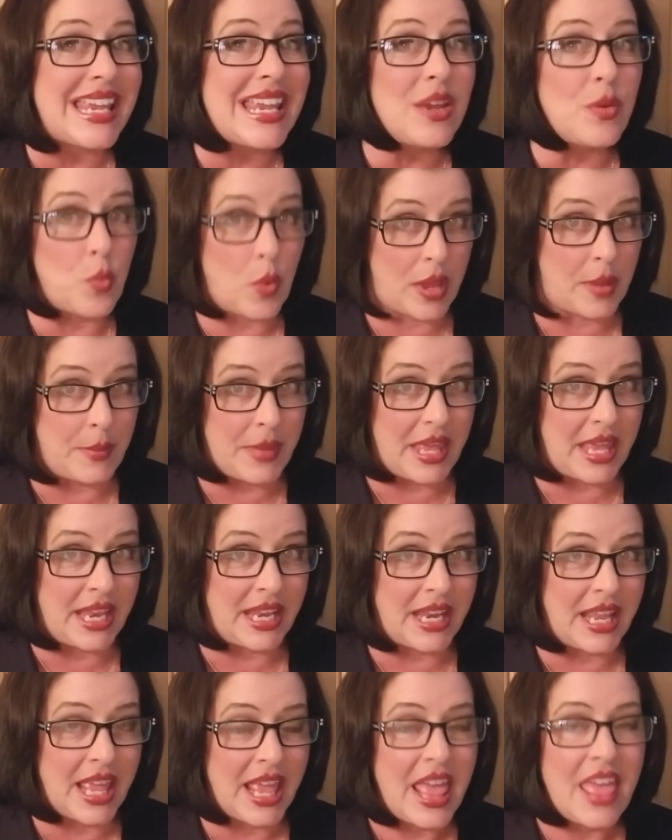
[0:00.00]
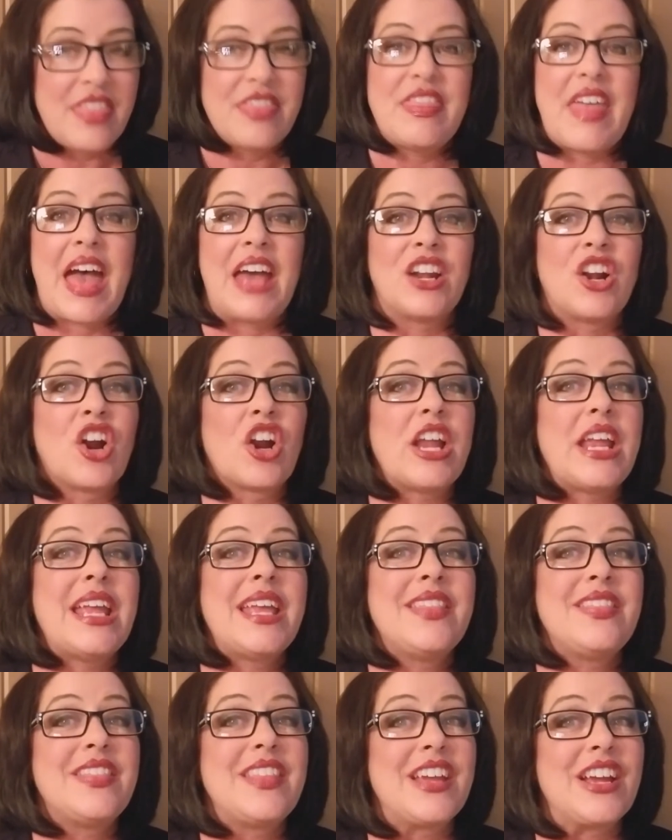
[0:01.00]
women that are
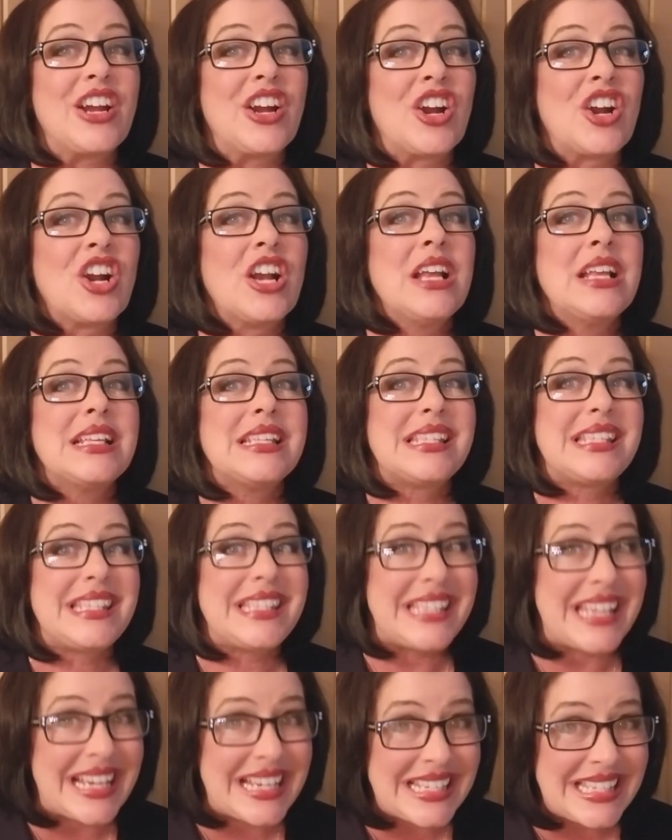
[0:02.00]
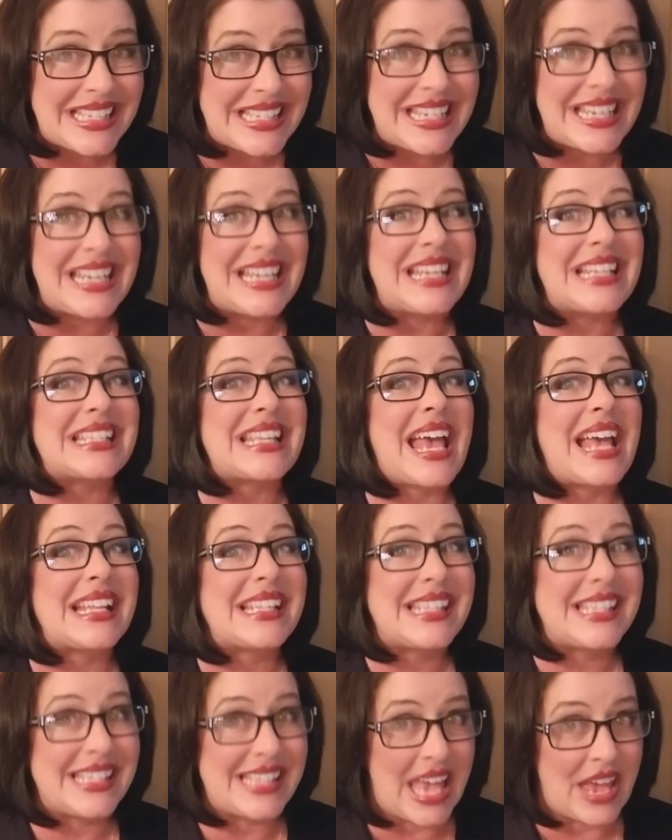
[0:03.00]
in their 60s and
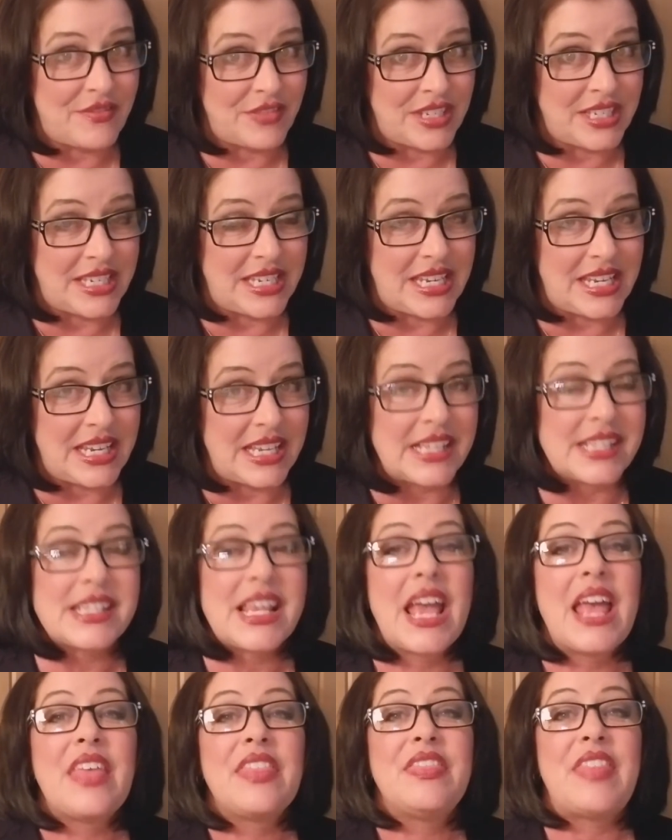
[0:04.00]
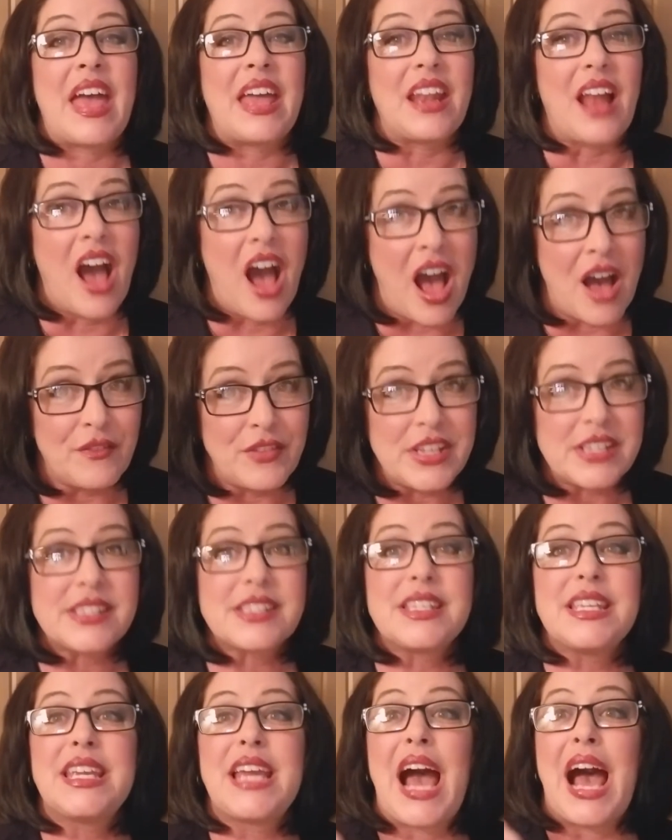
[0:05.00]
70s that
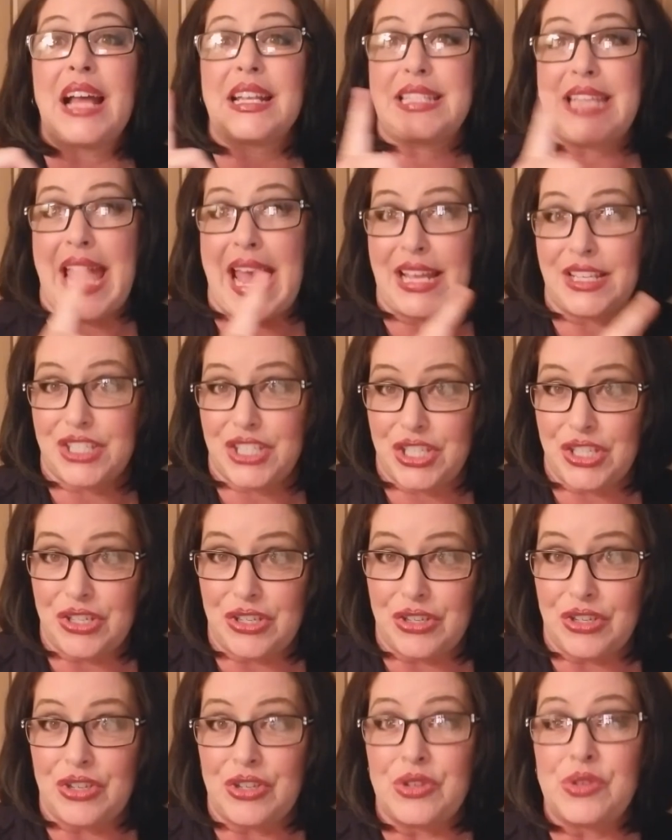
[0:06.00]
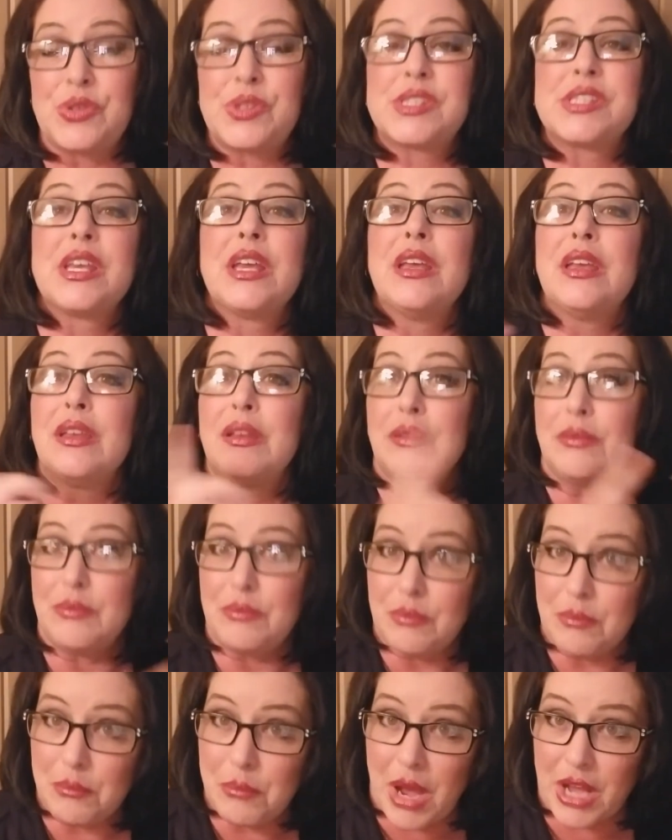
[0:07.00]
obviously got tattoos
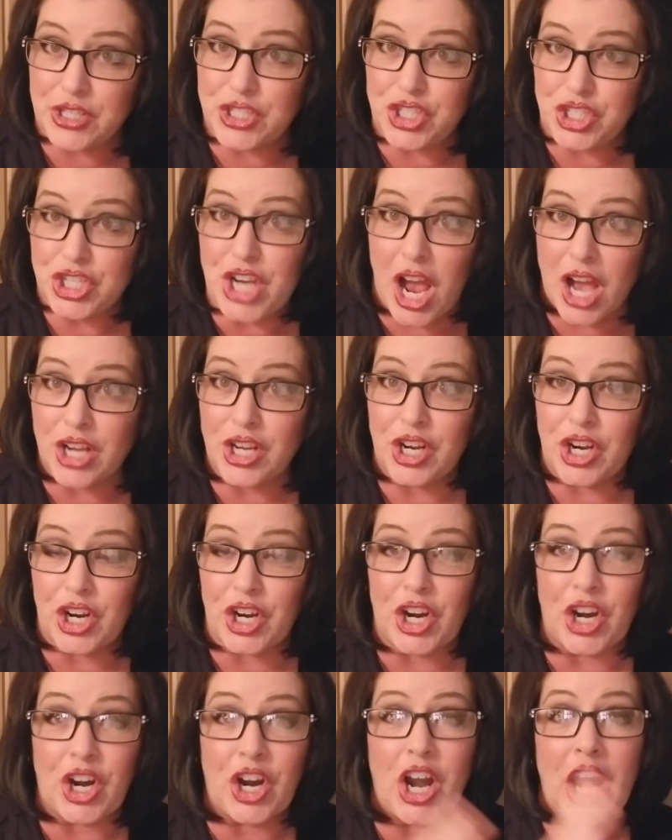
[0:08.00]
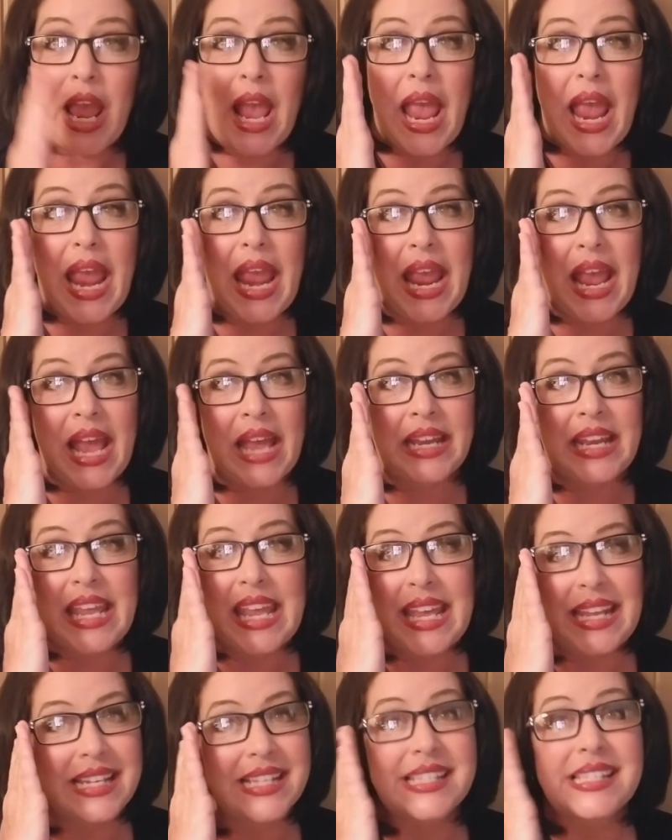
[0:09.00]
much younger, and
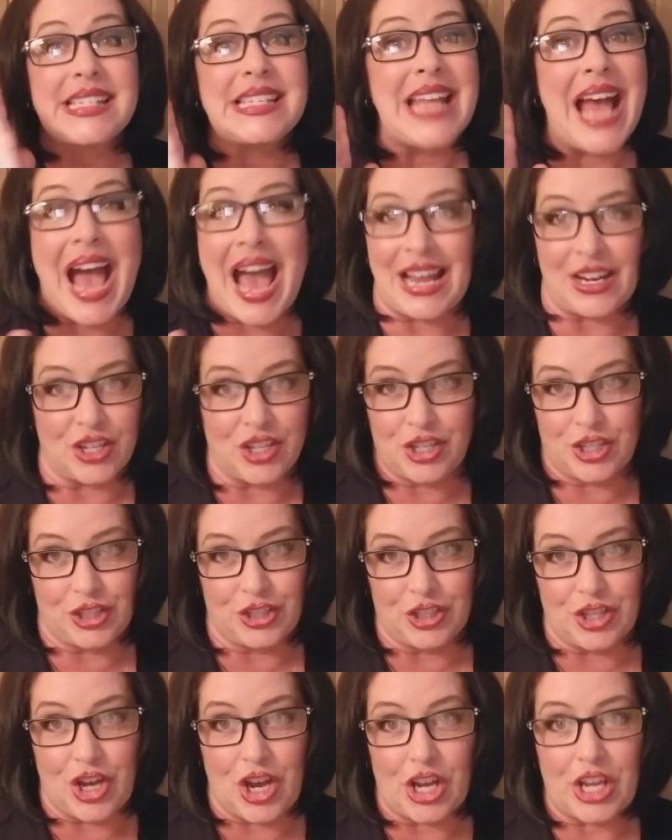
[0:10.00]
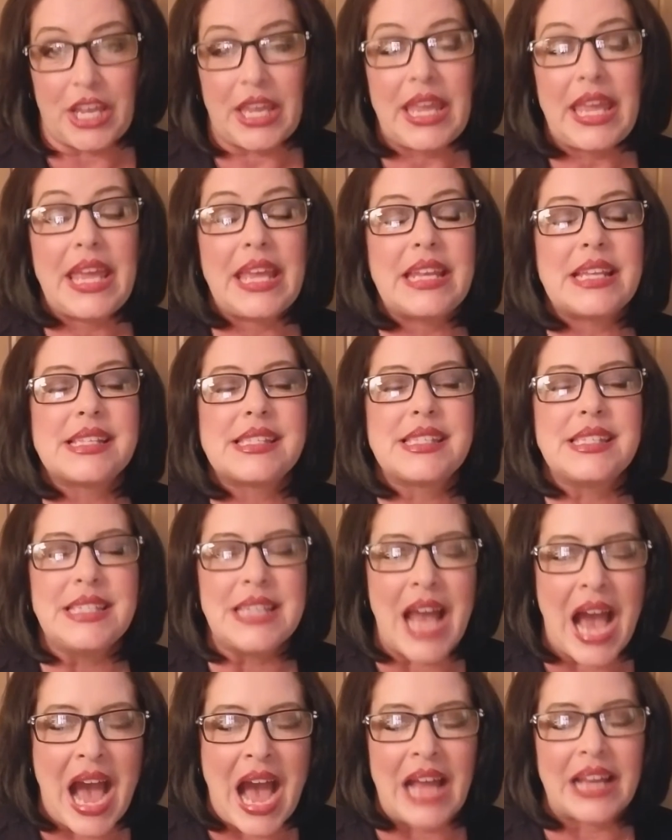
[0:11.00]
it is not a good look. It is
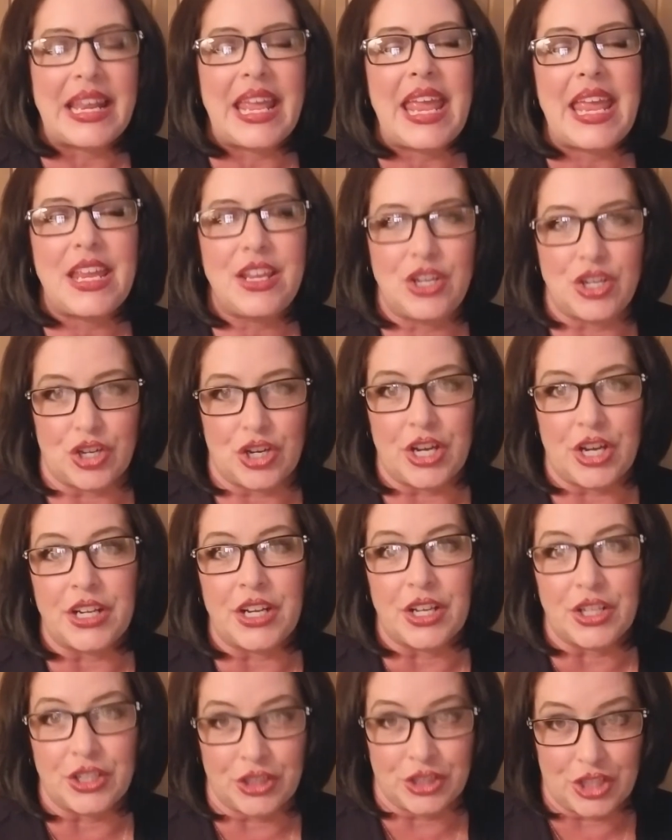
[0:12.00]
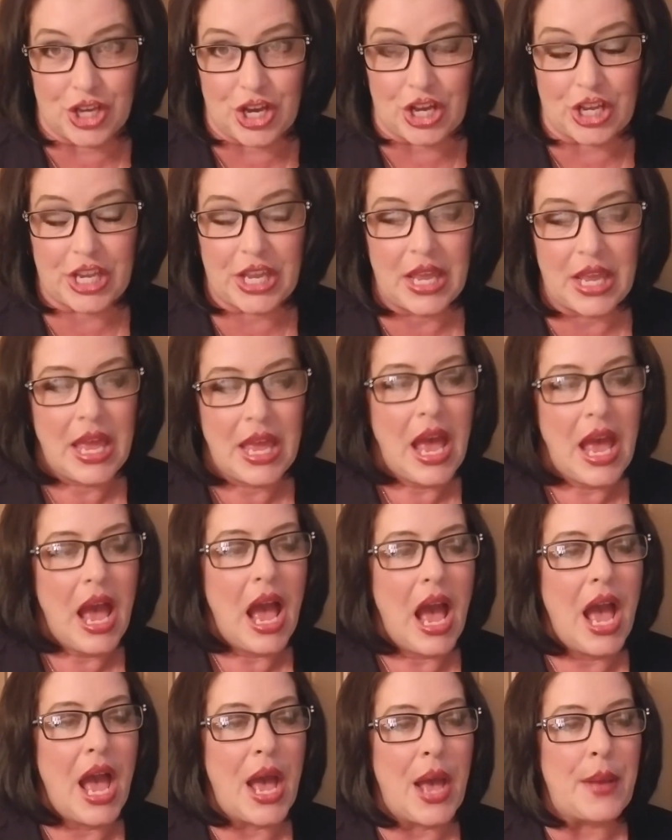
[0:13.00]
not a good look.
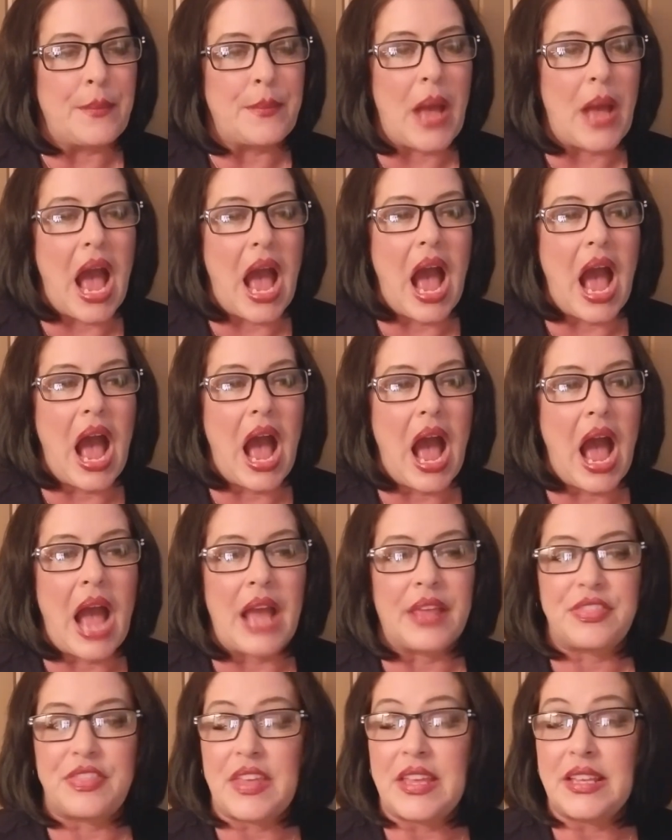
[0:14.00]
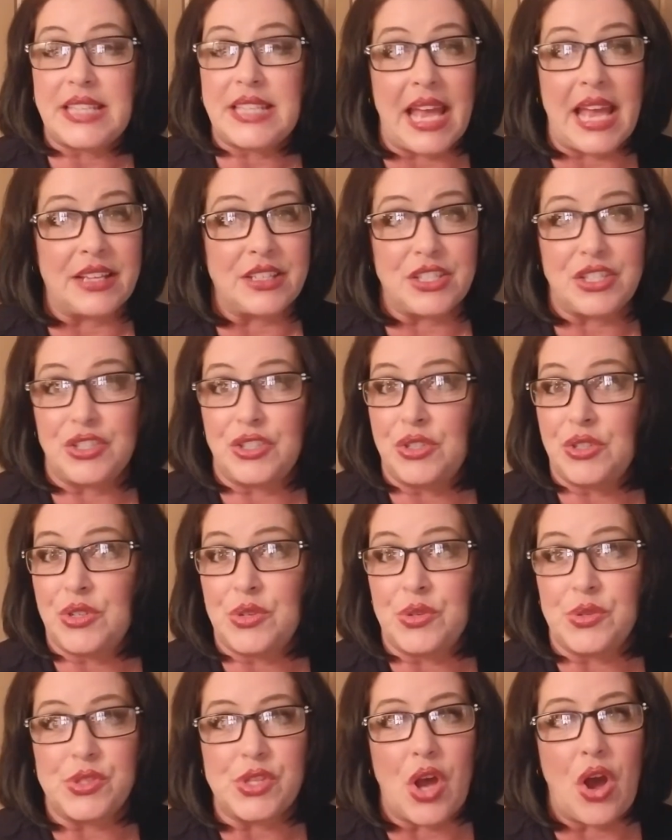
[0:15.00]
I think
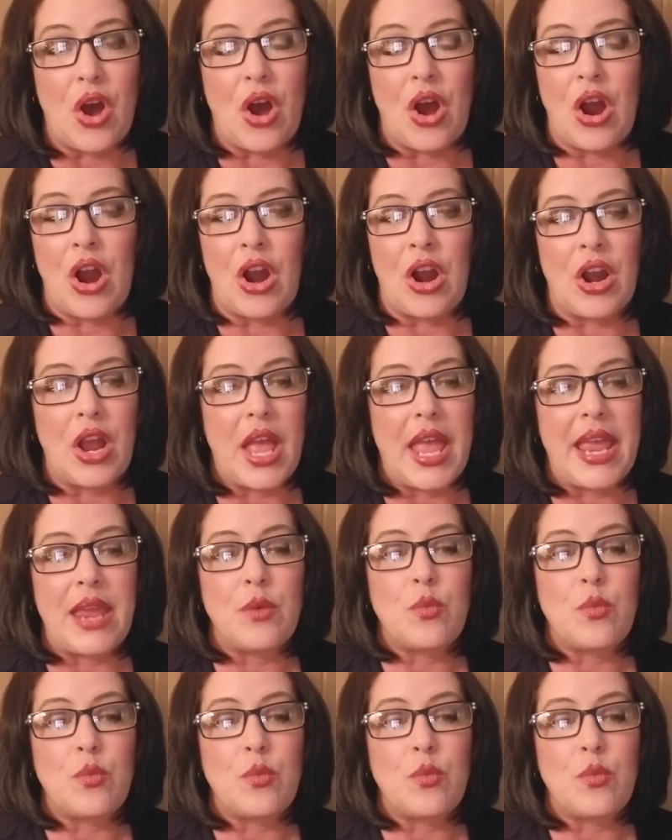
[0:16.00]
tattoos are a